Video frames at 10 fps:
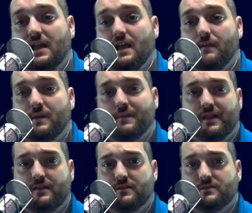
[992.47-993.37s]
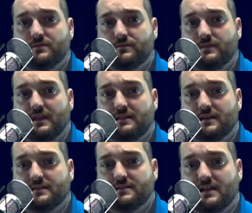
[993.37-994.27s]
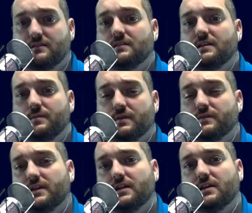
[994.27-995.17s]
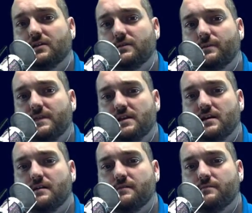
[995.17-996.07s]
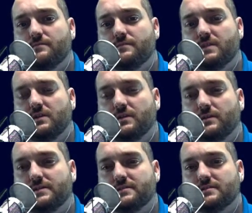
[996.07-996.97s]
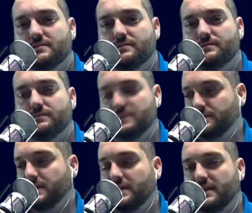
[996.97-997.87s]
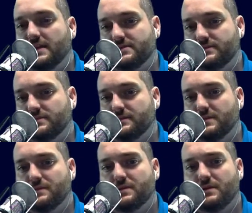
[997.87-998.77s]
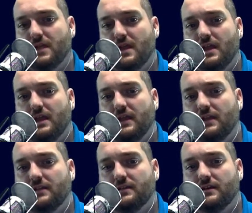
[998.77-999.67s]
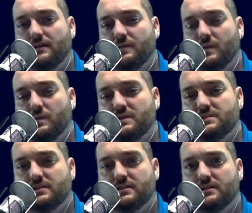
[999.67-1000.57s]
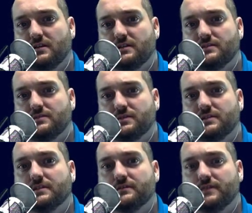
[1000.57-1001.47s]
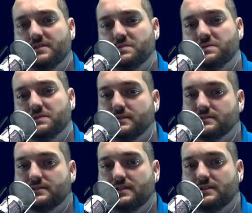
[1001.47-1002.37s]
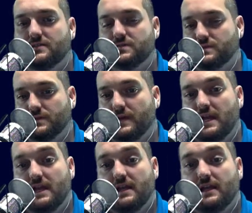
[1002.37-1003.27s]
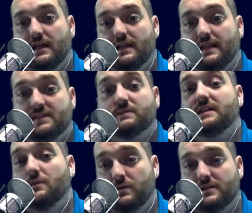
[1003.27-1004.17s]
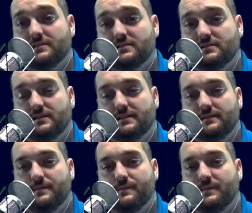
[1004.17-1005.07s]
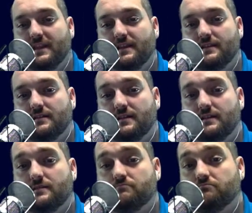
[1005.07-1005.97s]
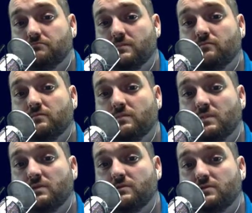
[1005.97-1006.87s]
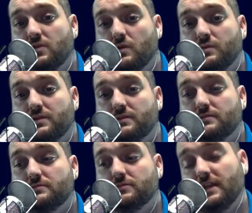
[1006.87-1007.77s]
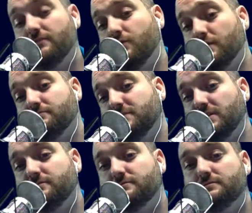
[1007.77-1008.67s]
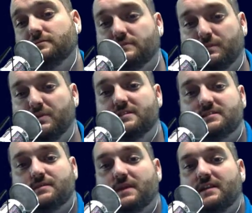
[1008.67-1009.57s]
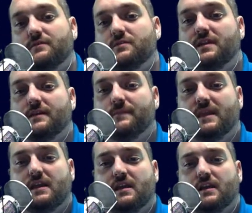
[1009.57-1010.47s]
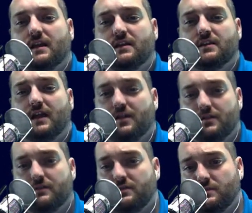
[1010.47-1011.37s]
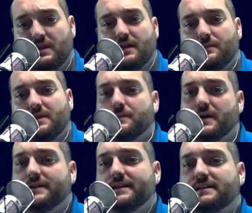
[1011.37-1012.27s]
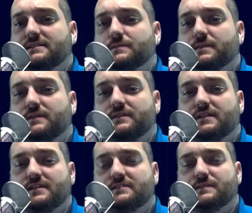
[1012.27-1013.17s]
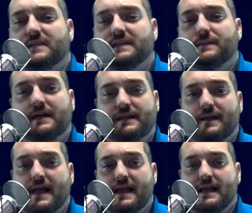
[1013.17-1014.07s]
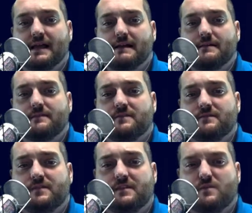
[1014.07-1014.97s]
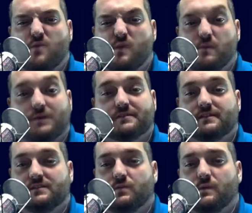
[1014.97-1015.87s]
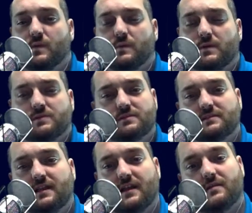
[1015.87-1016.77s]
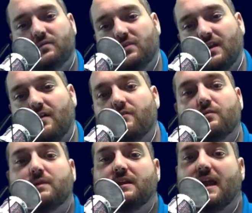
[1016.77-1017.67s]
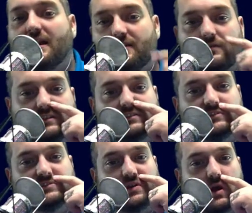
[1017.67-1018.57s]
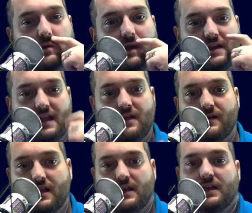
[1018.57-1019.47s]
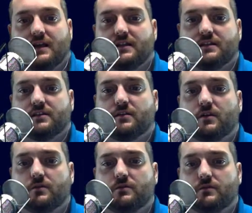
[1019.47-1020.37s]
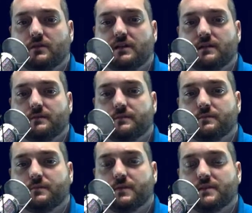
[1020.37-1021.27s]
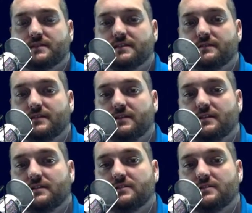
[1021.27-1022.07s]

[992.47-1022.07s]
I'm gonna play those that uh, sound clip or video, um, you know, on the rest of the, the podcast for September, and uh, I'm gonna mention it on Twitter and Facebook and things like that too. So uh, that's what that was, um, and I hope you look out for it. You know, participate if you can. Uh, I know you you may not be a podcaster, but if you tell somebody about it. Uh, even if you give one person, that's one more person times however many active listeners there are right now uh, it could grow um, pretty significantly.